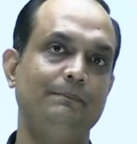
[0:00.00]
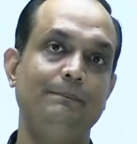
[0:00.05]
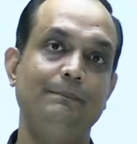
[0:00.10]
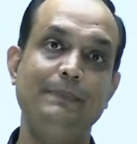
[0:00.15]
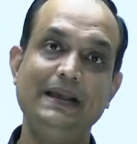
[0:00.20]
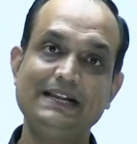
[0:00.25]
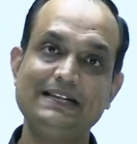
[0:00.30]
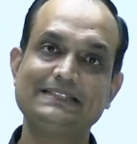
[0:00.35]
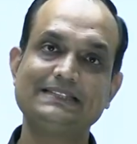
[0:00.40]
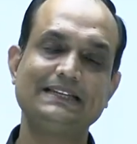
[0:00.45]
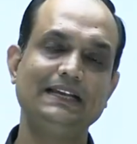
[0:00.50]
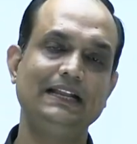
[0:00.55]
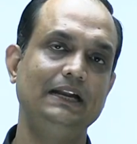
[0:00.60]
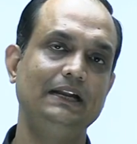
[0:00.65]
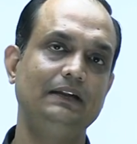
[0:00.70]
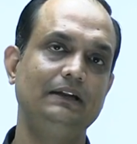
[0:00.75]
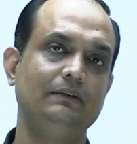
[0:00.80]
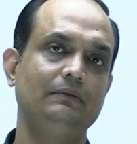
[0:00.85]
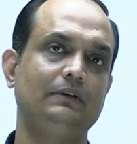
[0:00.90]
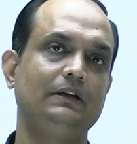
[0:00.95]
mixed
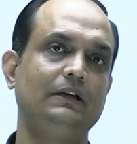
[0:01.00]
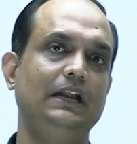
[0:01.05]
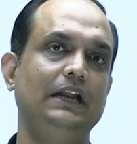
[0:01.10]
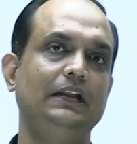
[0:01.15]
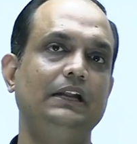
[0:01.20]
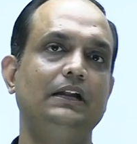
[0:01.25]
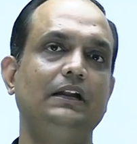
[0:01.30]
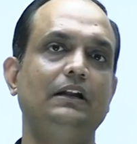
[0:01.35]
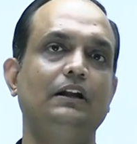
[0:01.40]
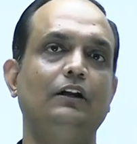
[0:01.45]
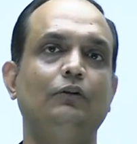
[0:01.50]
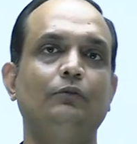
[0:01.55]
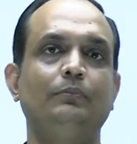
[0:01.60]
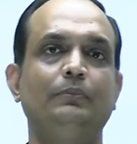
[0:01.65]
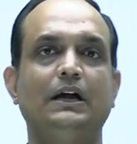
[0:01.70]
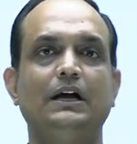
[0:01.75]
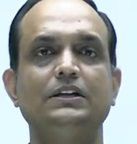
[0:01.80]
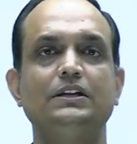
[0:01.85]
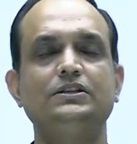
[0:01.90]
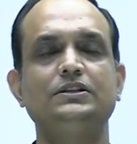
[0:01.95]
cranial nerve
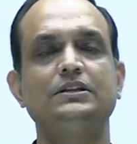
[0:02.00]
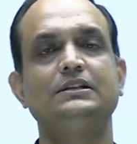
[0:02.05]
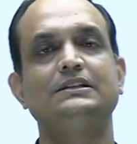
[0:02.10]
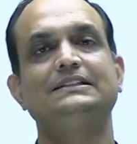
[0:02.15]
branch.